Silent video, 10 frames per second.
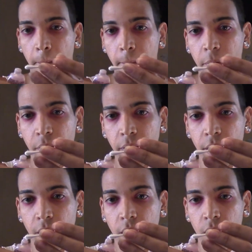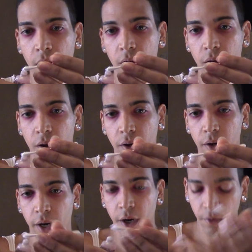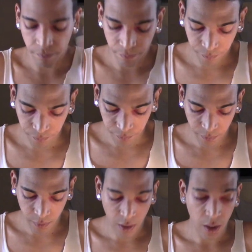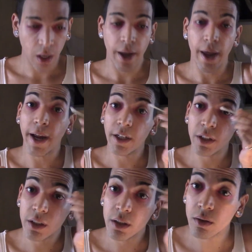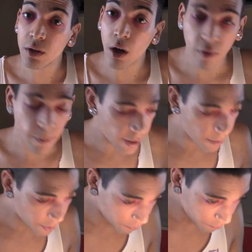put it on there, and just go over my eyebrow.